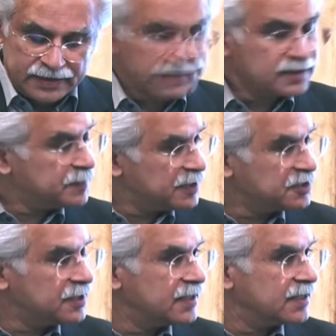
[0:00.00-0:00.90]
and
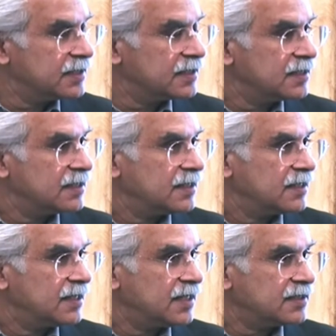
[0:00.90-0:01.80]
especially
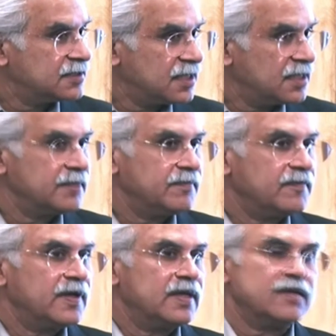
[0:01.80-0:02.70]
at a time
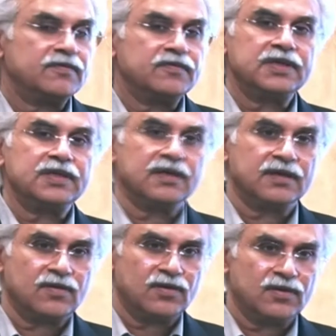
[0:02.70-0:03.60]
when we
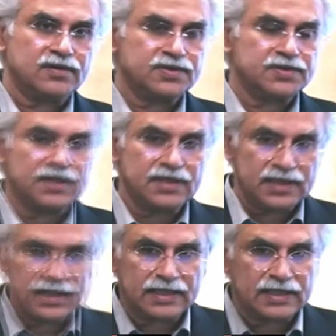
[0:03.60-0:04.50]
are also
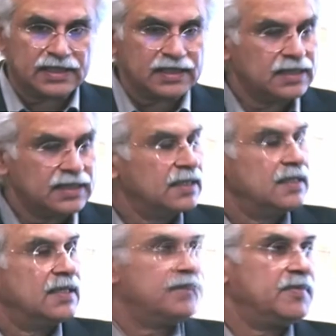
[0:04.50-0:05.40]
starting
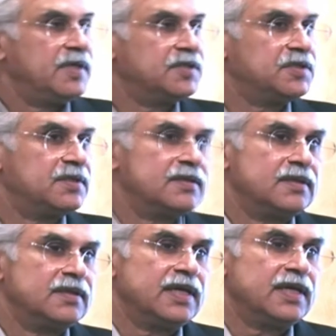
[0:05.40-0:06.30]
a major
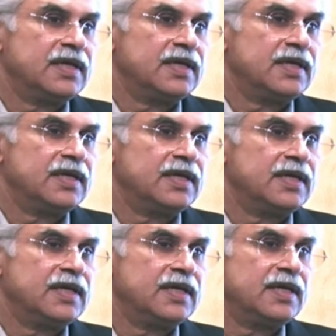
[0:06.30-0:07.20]
national
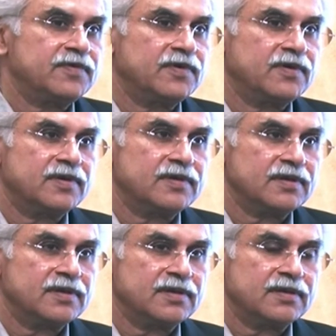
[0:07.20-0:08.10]
program for
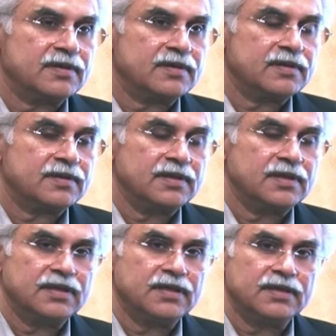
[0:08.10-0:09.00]

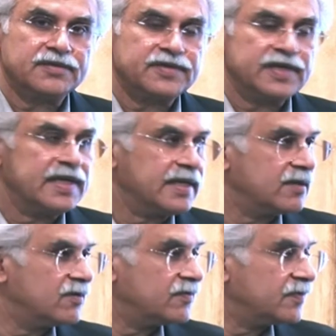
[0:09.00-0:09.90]

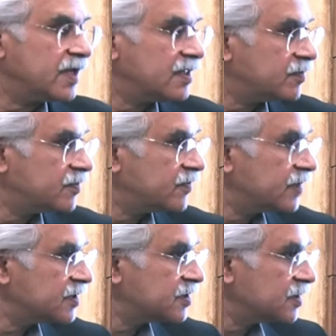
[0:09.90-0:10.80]
training of health
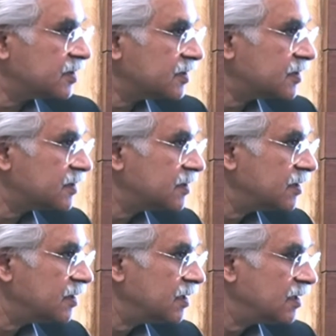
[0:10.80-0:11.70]
professionals
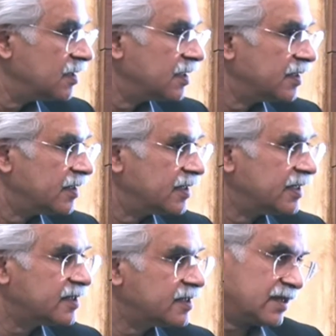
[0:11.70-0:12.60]
in
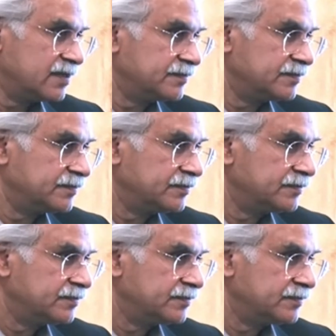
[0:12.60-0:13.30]
critical care.